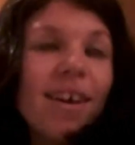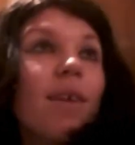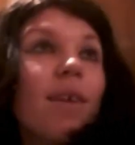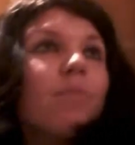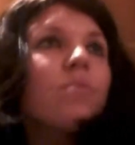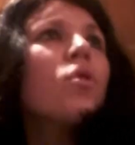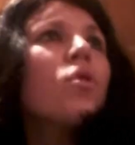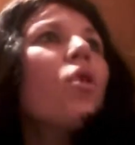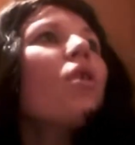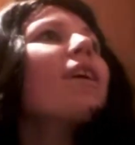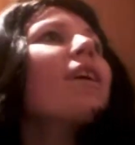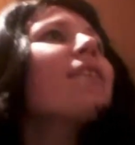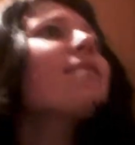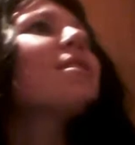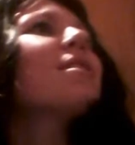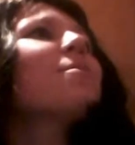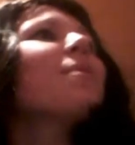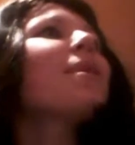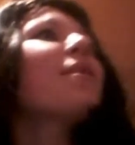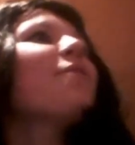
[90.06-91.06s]
Talking
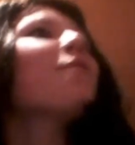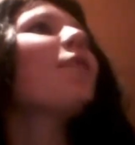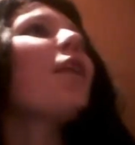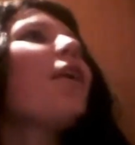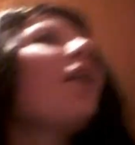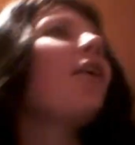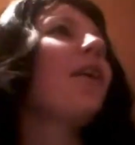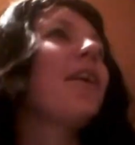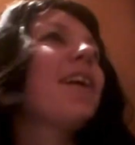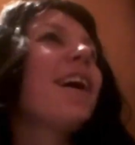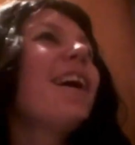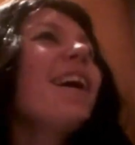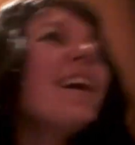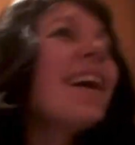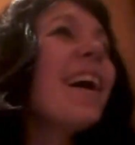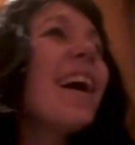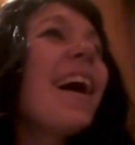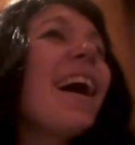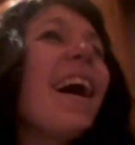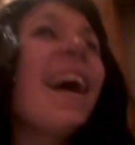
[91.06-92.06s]
to my vlog!
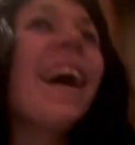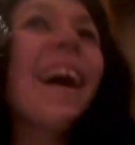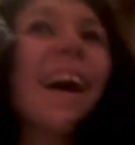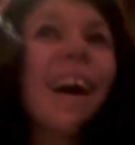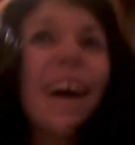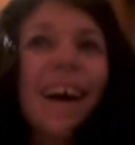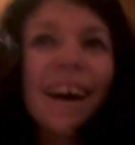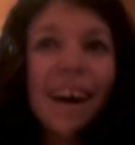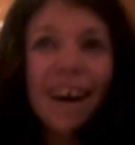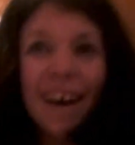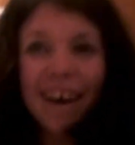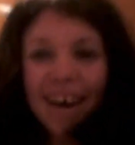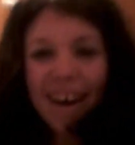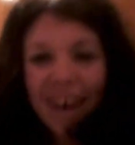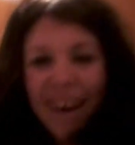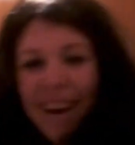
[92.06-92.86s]
Sorry!